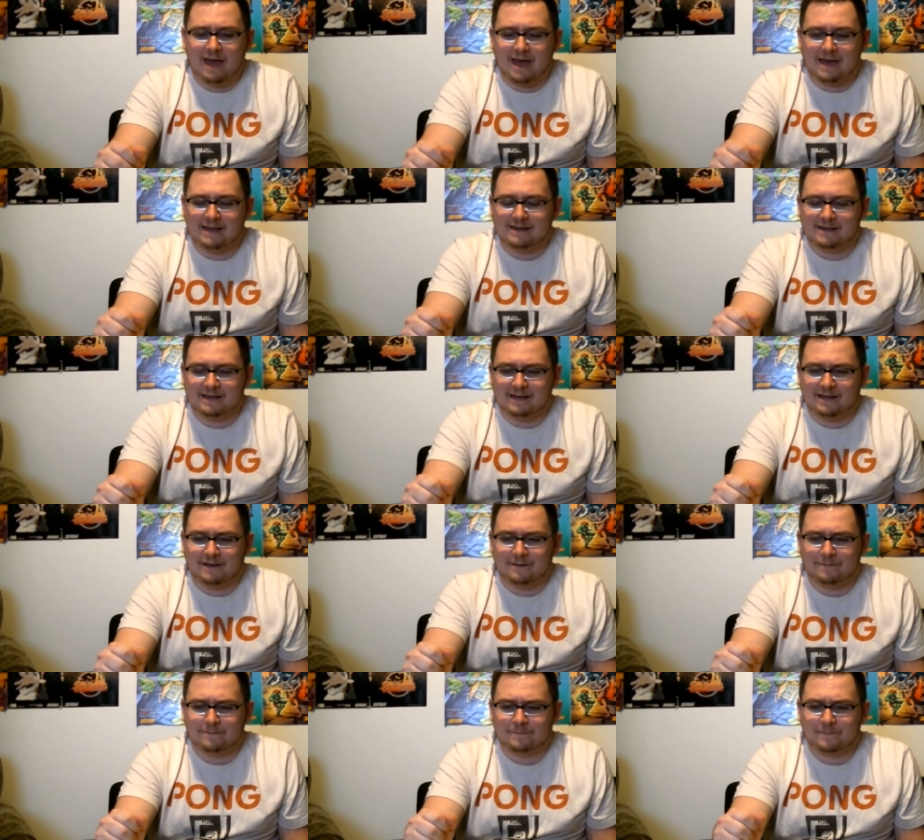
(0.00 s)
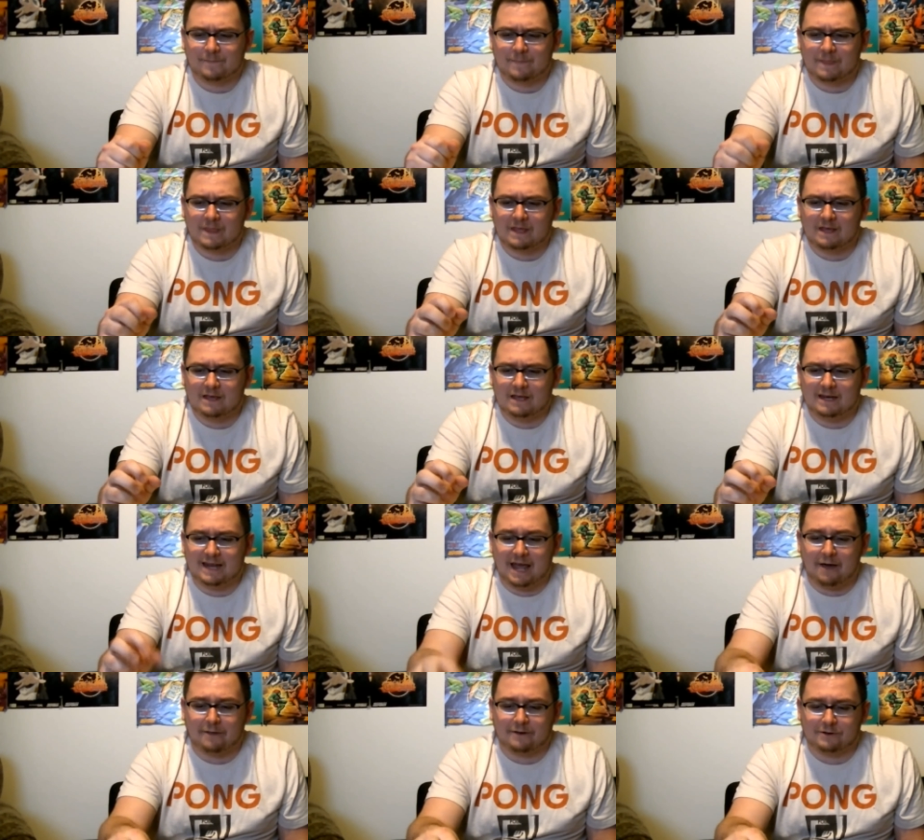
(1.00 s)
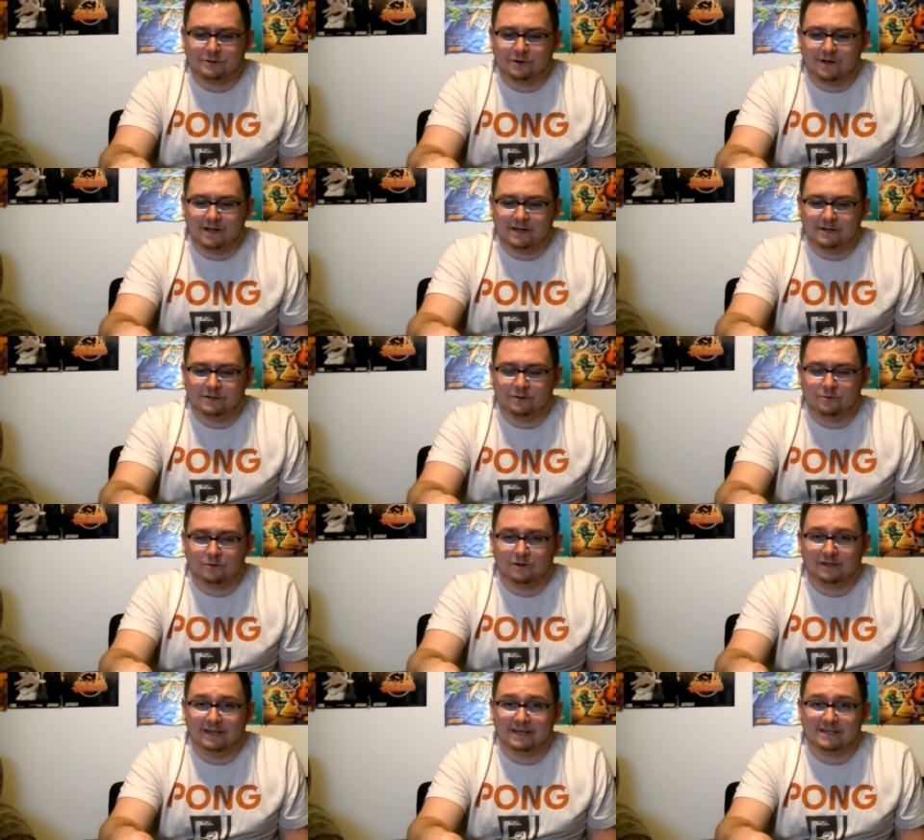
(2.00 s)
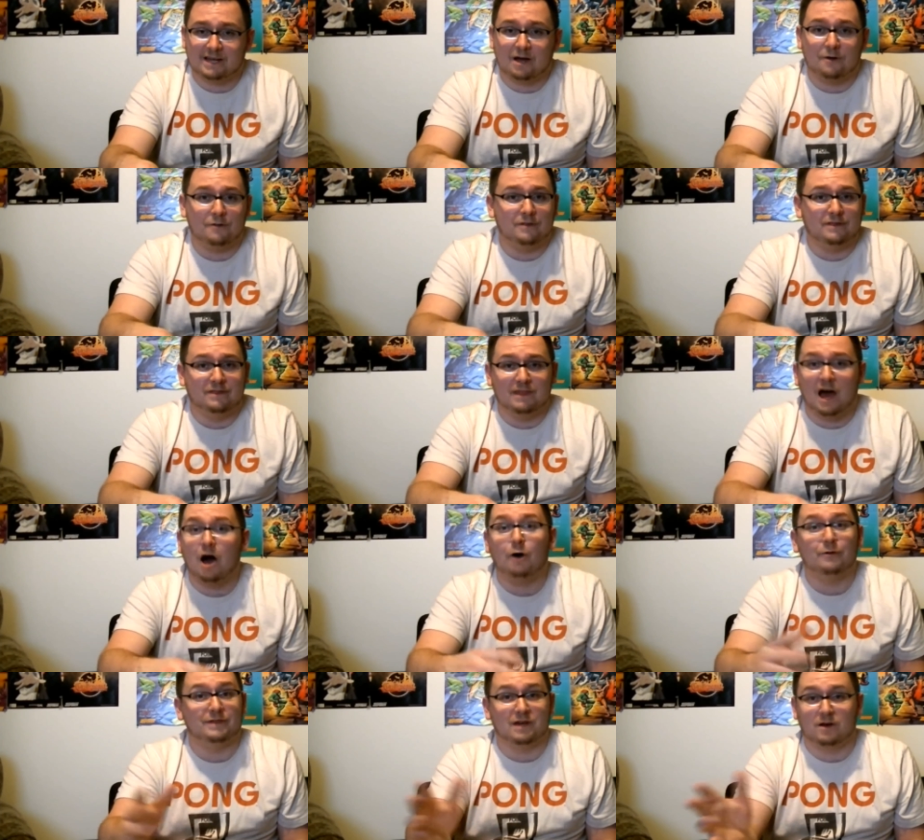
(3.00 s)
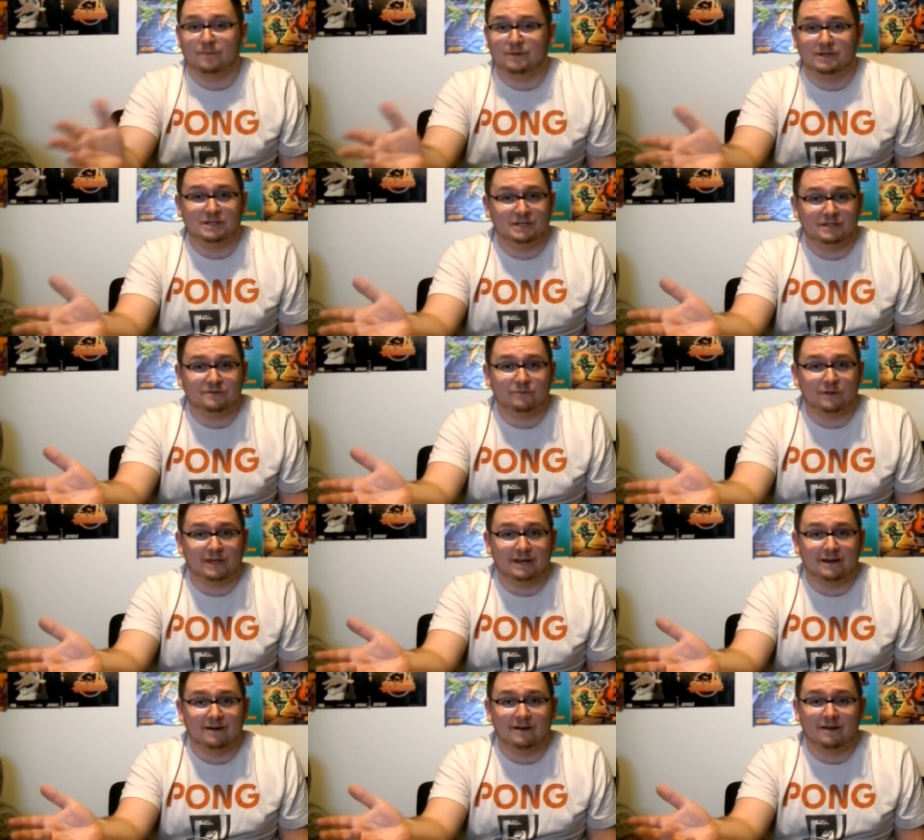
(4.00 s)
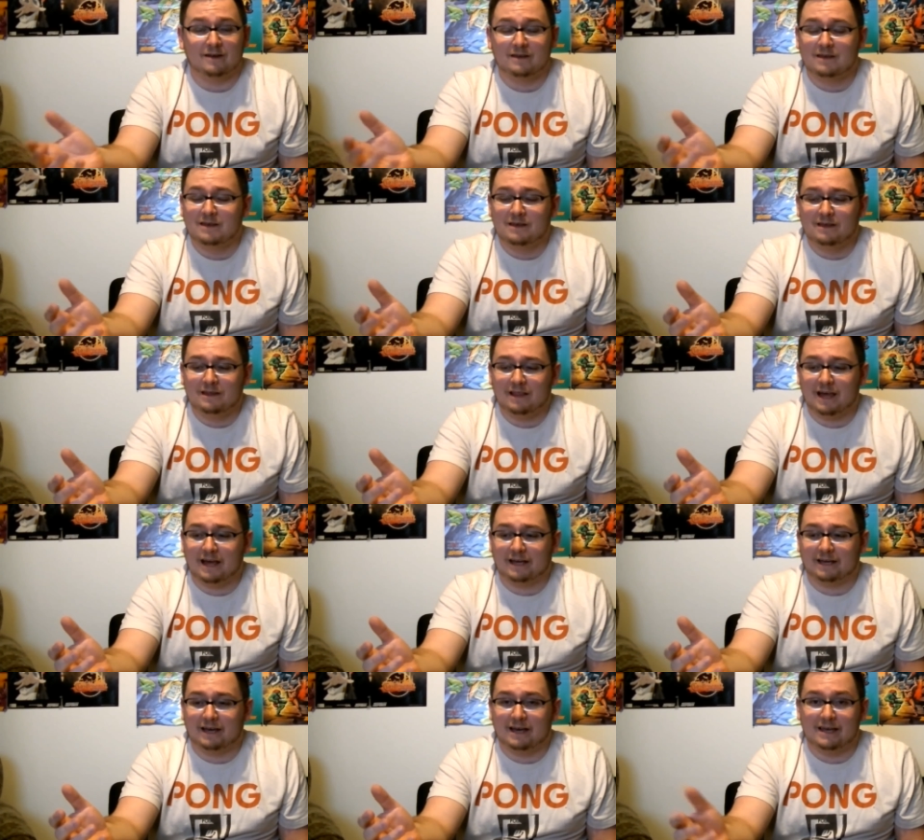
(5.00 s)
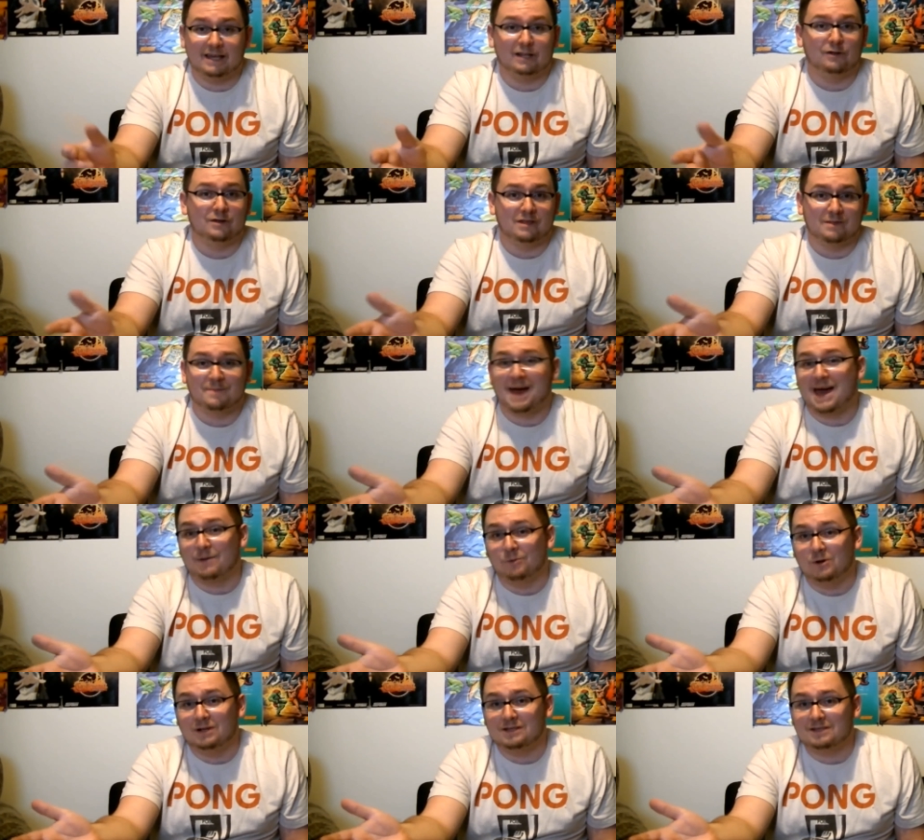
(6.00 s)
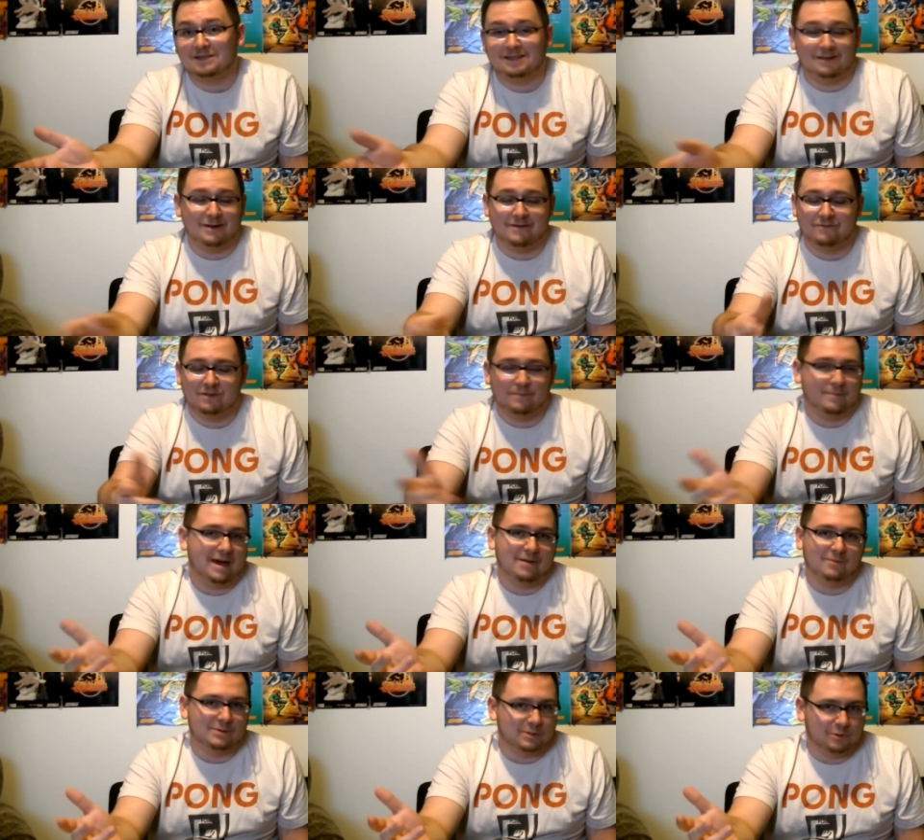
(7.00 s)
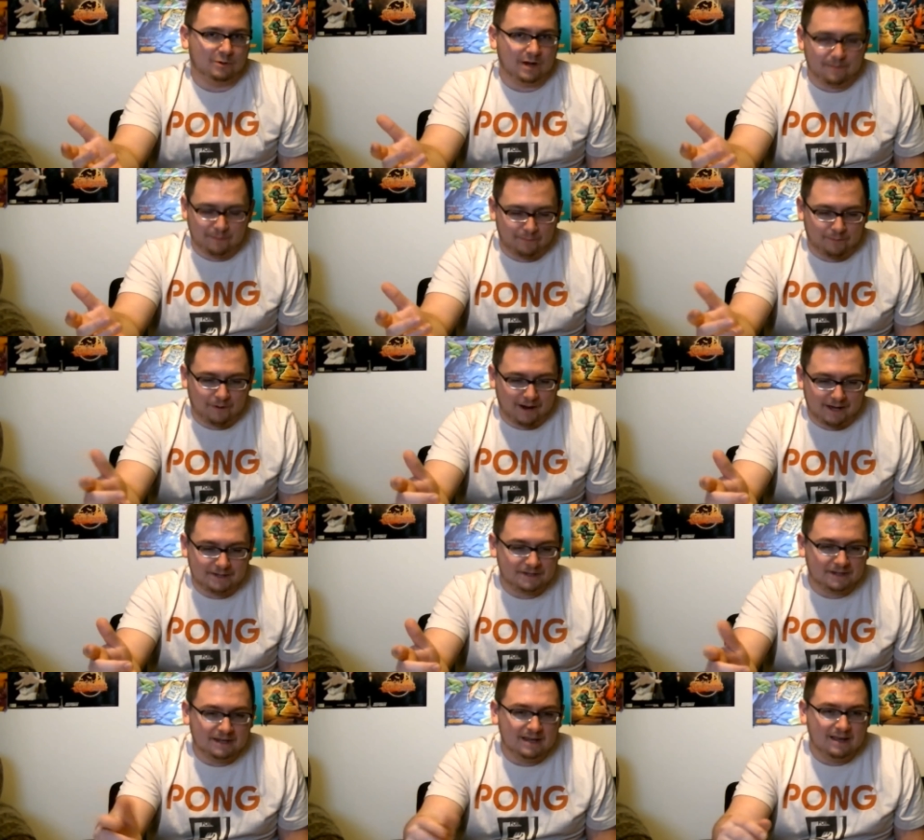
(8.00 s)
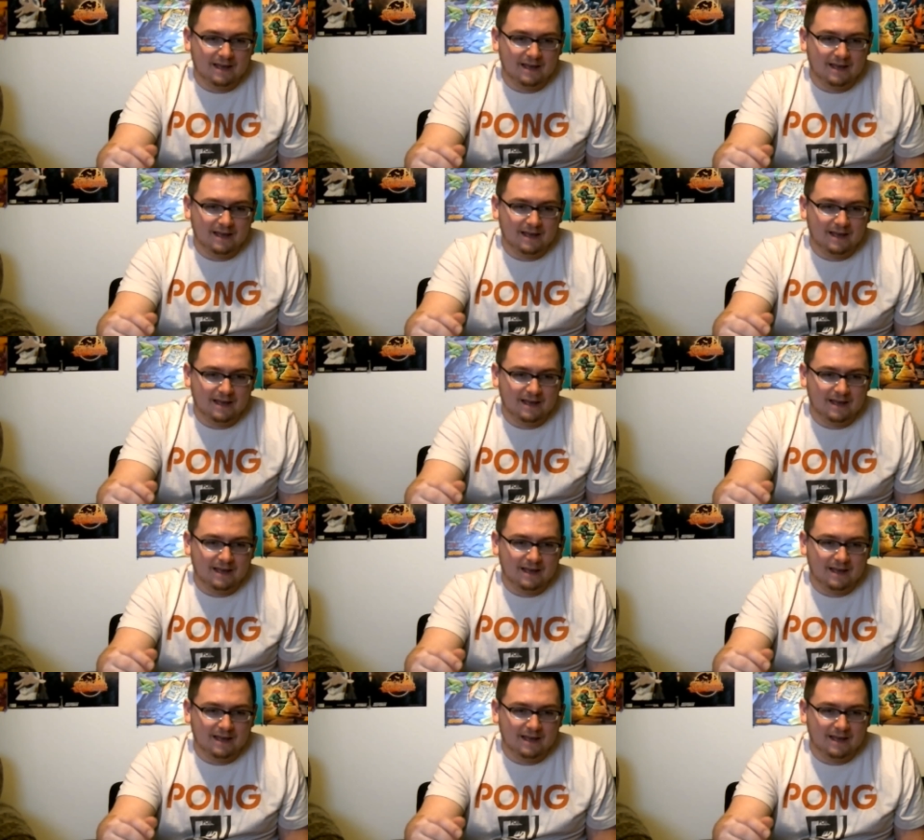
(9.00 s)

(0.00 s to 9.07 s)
and uh, now they're trying to collect all all the RPGs for that era like uh, including the bad ones. You know, even the bad ones are going up in price.